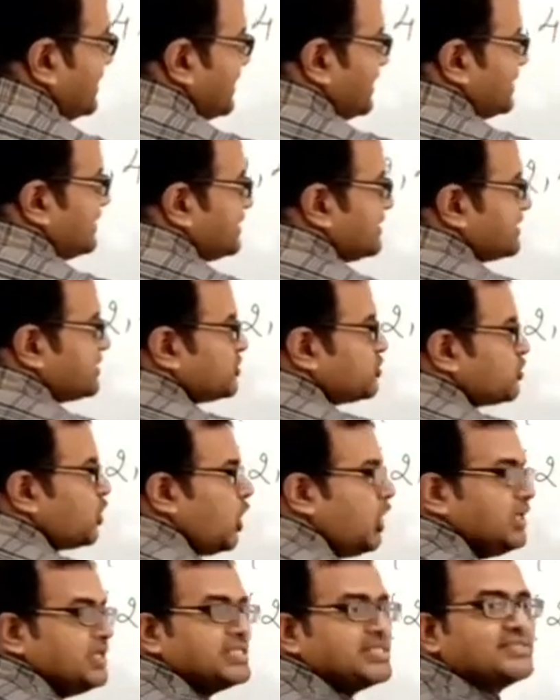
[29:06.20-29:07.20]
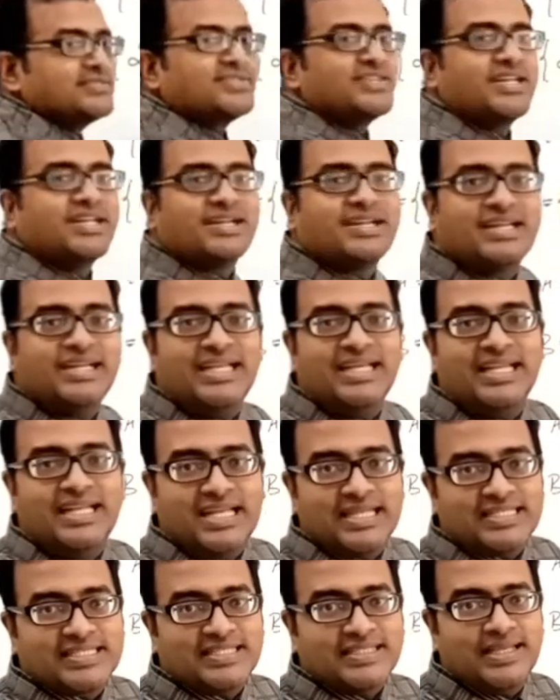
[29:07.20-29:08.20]
10, this is called strictly
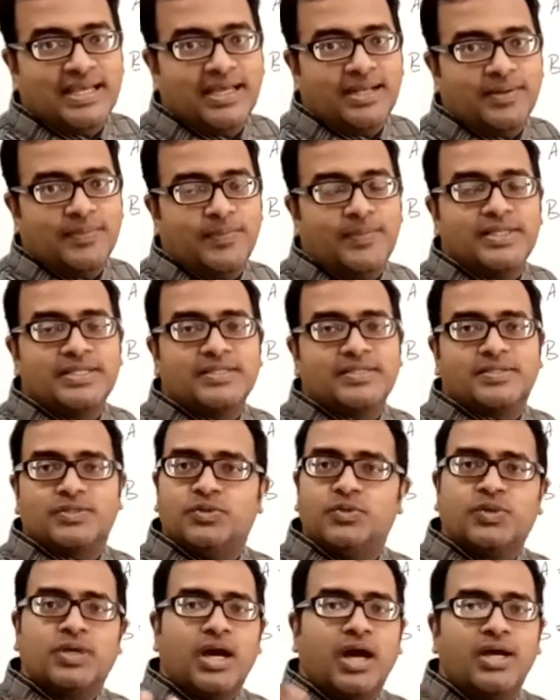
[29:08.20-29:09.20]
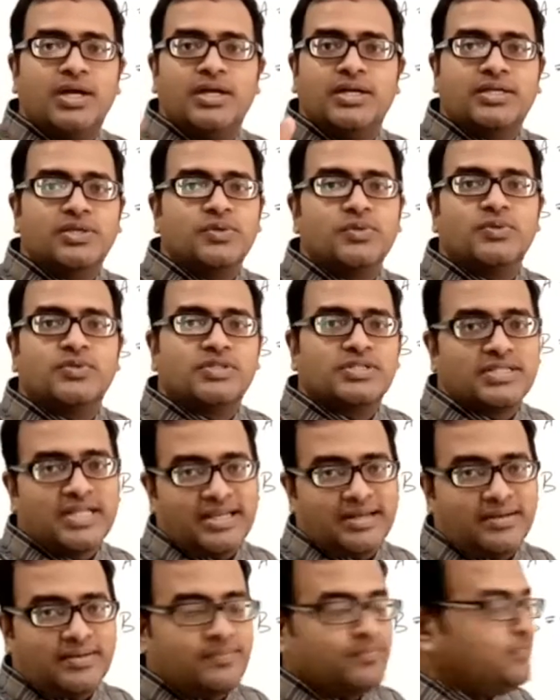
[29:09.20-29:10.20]
less than, means you can't use
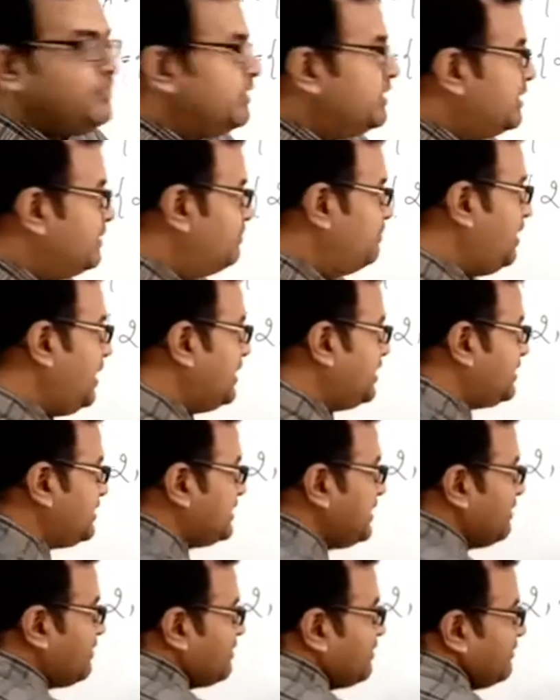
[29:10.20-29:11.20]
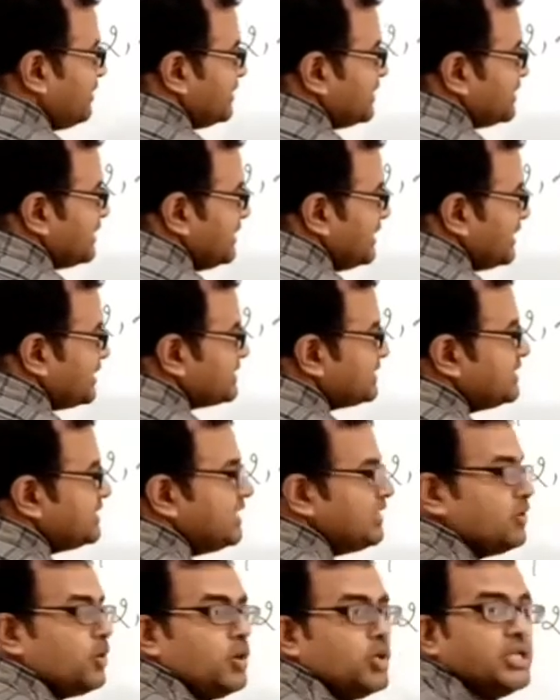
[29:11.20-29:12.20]
10, but they are given less
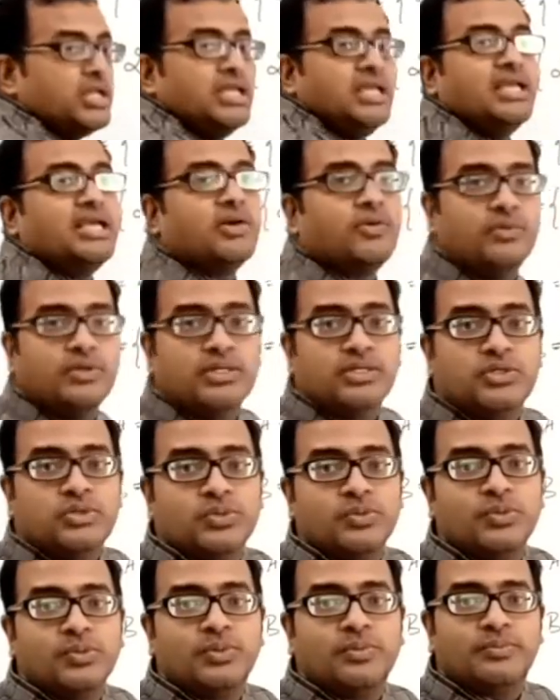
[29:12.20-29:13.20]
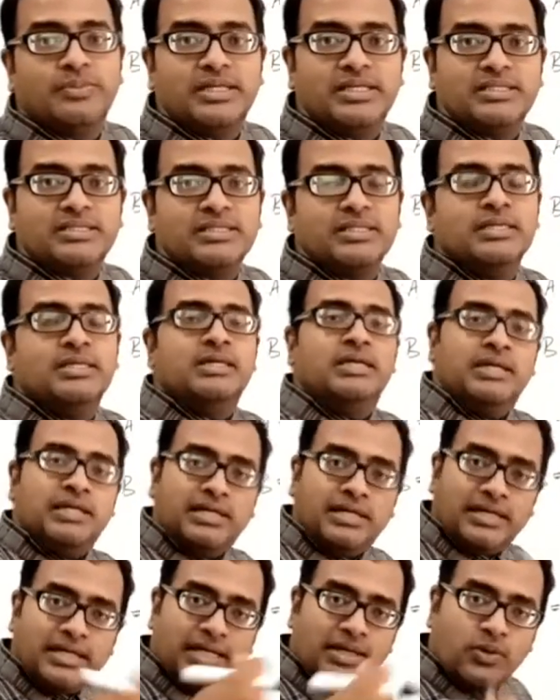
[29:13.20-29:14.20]
than or equal to, means
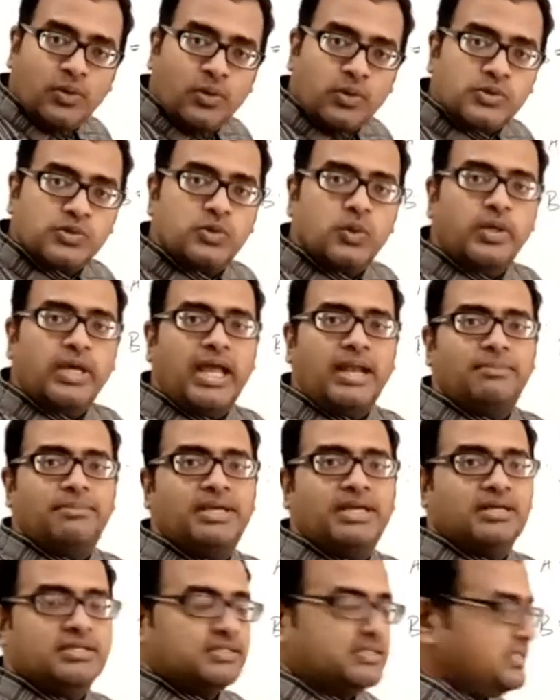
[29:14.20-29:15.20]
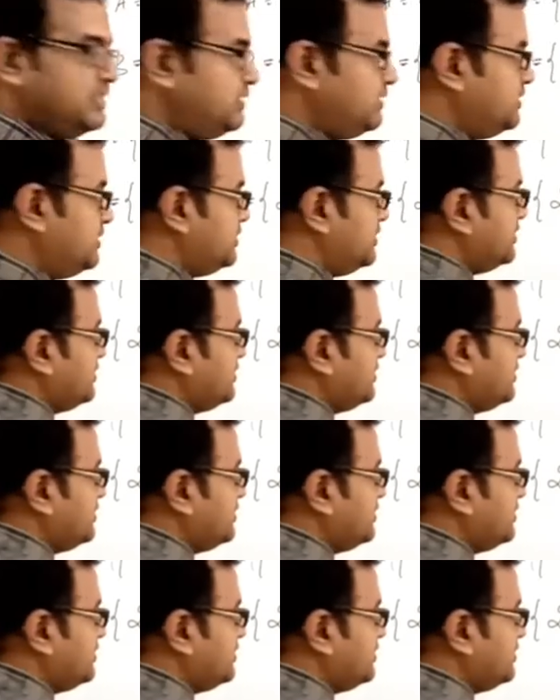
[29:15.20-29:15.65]
10 also can be considered,